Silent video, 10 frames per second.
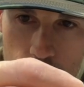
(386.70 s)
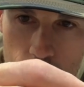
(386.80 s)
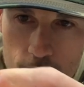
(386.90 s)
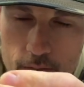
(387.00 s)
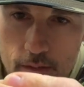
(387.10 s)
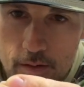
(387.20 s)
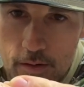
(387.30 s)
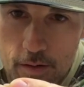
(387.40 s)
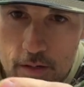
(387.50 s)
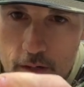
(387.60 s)
And then
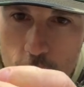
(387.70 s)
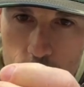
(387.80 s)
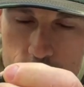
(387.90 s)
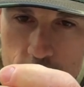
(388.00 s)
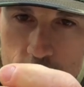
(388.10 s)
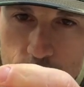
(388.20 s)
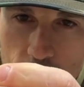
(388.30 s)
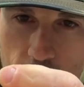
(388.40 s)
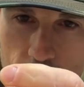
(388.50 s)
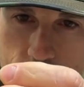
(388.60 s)
you're gonna go just
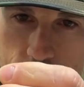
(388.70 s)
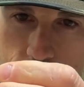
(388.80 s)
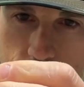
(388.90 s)
past